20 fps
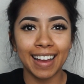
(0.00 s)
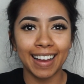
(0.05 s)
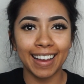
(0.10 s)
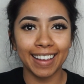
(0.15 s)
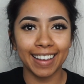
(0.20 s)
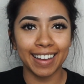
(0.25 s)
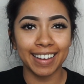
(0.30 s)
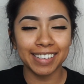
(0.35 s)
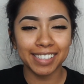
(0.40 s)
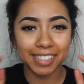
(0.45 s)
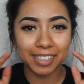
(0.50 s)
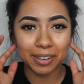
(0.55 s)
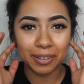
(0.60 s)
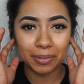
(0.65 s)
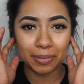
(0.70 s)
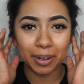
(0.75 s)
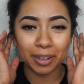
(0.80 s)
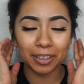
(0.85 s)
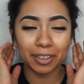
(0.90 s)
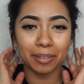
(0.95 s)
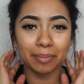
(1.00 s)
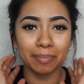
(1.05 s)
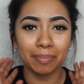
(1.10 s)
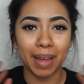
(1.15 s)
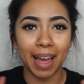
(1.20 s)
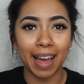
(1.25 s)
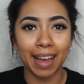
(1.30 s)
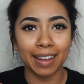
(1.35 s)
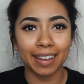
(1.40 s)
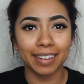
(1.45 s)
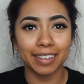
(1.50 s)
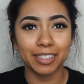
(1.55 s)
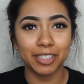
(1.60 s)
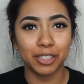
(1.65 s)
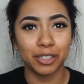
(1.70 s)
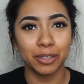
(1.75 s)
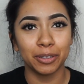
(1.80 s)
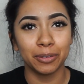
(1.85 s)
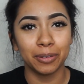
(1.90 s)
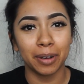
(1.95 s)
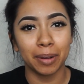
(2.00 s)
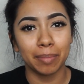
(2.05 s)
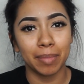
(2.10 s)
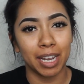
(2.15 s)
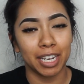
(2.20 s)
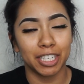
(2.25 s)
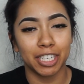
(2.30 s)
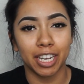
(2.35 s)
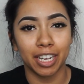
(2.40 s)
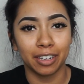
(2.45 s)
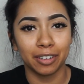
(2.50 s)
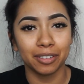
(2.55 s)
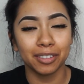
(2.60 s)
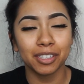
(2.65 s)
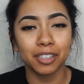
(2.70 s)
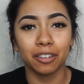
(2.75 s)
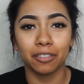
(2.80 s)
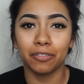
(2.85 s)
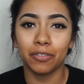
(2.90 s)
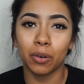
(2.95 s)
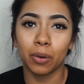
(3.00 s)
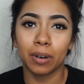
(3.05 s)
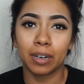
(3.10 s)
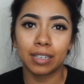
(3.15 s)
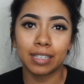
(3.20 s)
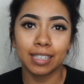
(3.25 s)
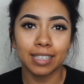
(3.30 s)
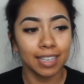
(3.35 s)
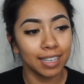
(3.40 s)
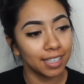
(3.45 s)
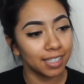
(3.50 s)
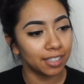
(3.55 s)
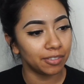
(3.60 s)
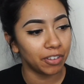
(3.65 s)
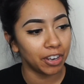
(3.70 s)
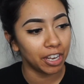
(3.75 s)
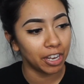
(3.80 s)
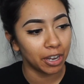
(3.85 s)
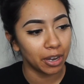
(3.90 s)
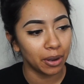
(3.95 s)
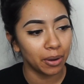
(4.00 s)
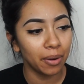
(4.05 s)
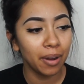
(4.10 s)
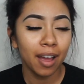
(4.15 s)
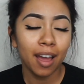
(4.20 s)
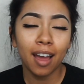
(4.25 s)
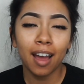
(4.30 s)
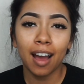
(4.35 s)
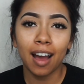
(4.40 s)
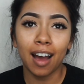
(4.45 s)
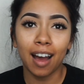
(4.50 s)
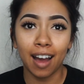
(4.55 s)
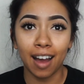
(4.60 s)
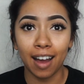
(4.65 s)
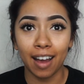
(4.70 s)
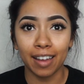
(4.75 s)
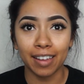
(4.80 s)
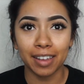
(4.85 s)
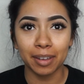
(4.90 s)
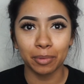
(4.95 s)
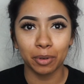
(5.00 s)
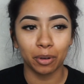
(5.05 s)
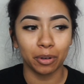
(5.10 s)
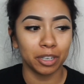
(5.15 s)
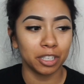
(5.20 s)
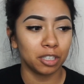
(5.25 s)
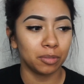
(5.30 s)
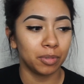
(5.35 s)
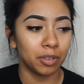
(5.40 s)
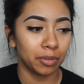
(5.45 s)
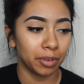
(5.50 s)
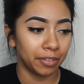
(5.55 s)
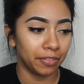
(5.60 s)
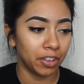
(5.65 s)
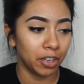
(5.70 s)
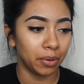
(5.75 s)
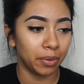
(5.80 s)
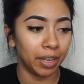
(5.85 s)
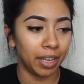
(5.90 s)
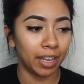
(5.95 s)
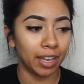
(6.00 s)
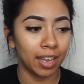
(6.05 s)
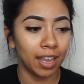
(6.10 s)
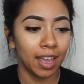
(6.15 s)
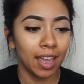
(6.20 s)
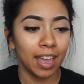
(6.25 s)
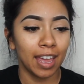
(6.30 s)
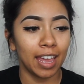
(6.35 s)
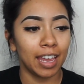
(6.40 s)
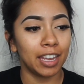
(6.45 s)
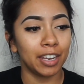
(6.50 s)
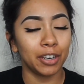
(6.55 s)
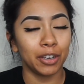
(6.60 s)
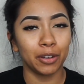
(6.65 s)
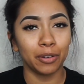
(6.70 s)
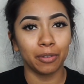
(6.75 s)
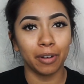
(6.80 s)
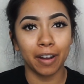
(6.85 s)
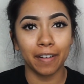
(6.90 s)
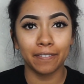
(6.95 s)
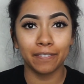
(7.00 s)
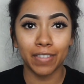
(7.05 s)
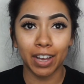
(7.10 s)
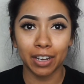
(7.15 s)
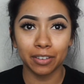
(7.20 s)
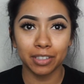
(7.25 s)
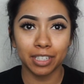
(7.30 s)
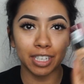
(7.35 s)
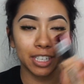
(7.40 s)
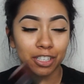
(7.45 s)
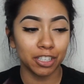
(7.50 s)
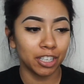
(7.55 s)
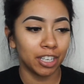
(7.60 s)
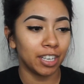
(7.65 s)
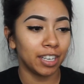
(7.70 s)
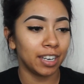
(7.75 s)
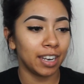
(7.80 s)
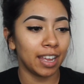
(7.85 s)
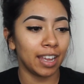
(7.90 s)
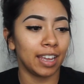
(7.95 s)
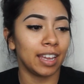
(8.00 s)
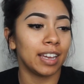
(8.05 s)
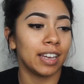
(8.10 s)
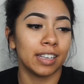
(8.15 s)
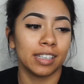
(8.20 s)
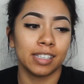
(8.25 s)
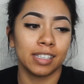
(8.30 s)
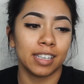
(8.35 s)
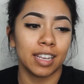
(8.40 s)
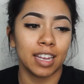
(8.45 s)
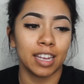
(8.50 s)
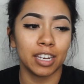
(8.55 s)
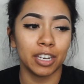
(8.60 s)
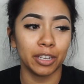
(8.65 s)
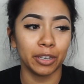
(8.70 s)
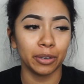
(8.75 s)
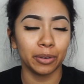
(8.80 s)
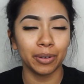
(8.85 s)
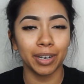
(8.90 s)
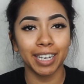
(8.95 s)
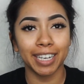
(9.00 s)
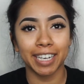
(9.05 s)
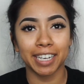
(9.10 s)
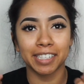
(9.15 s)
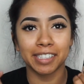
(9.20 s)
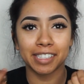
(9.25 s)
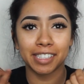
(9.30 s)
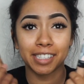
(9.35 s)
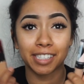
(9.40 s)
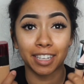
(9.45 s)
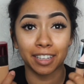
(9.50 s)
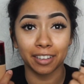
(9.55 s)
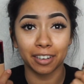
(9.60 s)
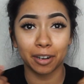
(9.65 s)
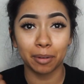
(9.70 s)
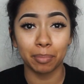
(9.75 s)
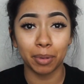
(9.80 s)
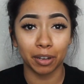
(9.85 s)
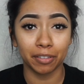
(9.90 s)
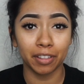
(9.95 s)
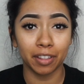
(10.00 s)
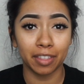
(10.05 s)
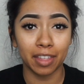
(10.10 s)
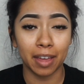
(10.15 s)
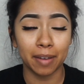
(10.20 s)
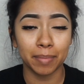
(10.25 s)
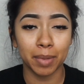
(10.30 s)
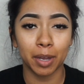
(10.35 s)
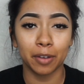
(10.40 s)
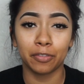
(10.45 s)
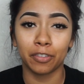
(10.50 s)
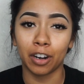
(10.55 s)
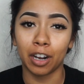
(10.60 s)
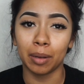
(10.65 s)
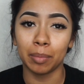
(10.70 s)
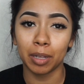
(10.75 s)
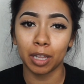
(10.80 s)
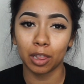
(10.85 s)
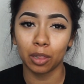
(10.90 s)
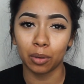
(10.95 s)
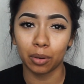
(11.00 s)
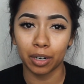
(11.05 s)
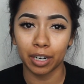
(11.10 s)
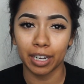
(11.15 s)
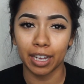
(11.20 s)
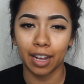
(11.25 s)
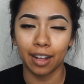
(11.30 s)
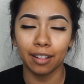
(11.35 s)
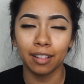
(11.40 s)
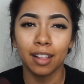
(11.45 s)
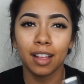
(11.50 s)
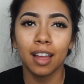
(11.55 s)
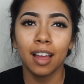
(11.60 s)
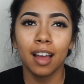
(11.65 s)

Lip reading: Hi guys, welcome back to my channel. So for today's video, I am going to be reviewing a new foundation and a new concealer, both of them from L'Oreal.